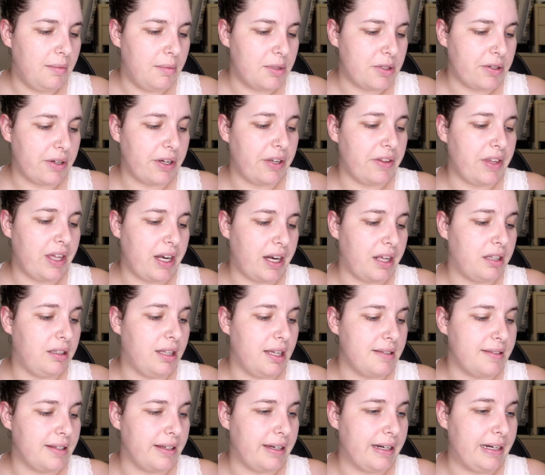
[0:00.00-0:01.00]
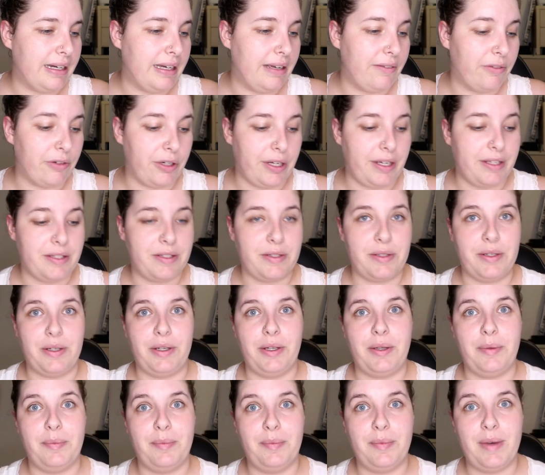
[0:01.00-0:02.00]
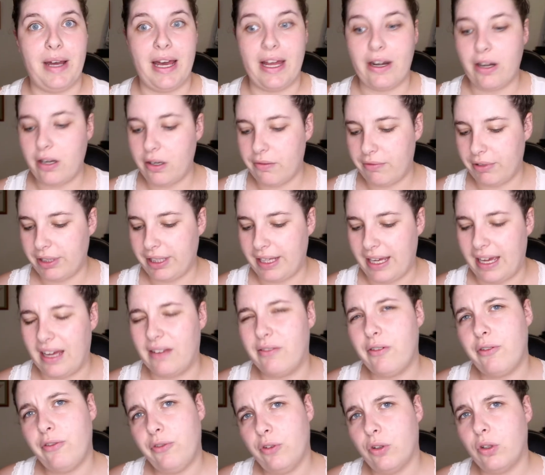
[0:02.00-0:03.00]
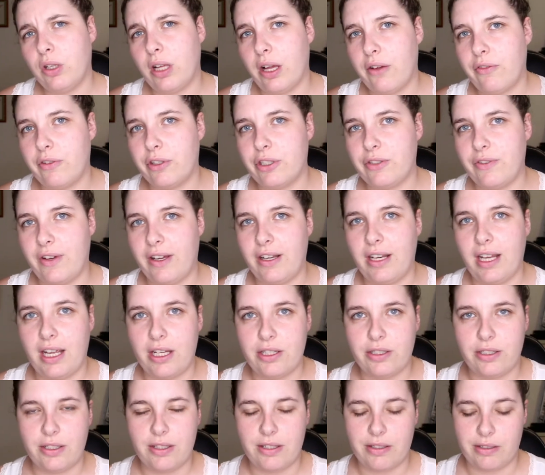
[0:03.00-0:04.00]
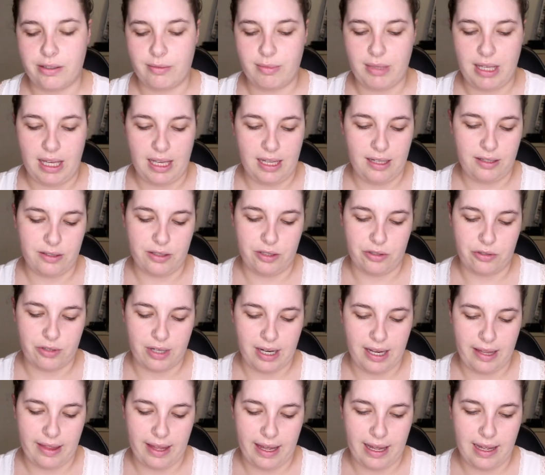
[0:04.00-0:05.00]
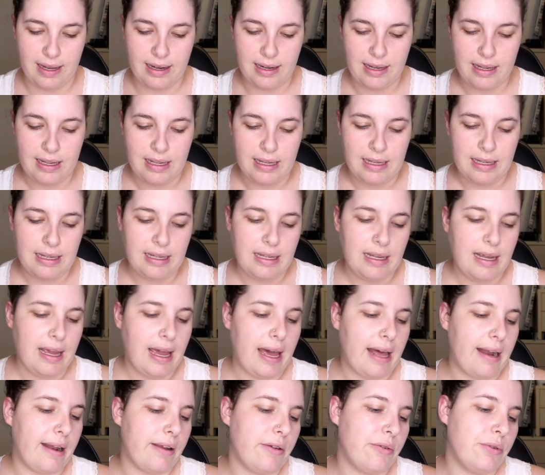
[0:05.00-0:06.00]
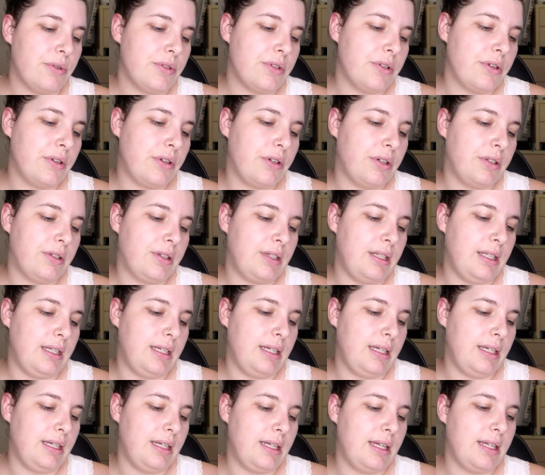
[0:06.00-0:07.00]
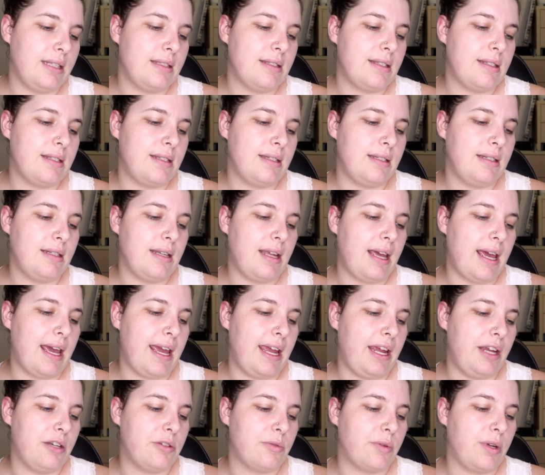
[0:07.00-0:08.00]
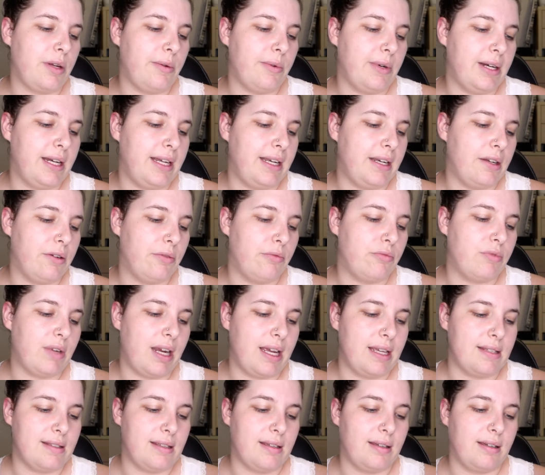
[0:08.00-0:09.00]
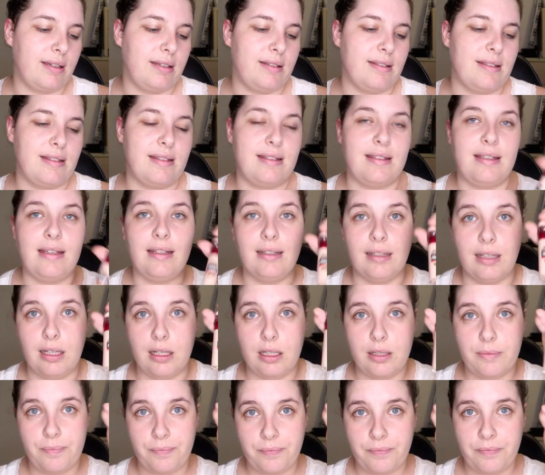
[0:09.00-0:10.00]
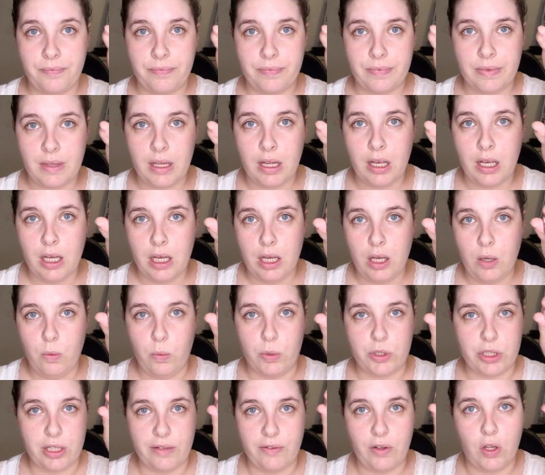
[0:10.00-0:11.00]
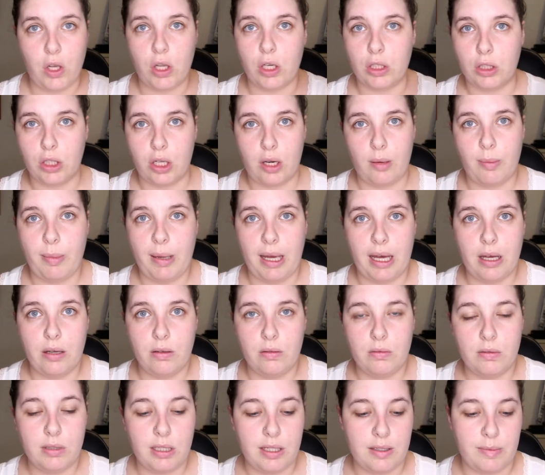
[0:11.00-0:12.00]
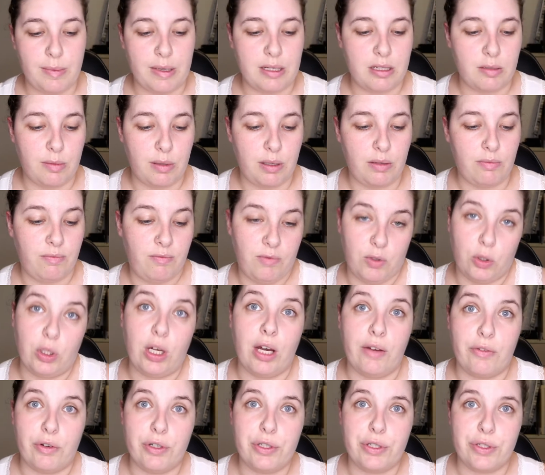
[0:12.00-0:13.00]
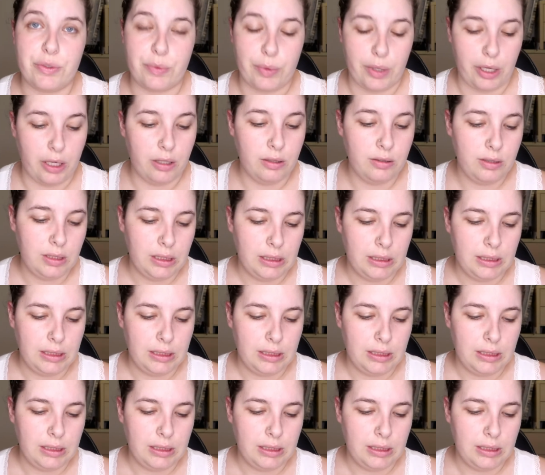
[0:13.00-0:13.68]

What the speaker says: So I got that in Classic Ivory, so I don't really have a full coverage foundation, so I'm keen to try that. And I also got the Instant Age Rewind Eraser Concealer, which I've heard a lot about. It's meant to be full coverage as well.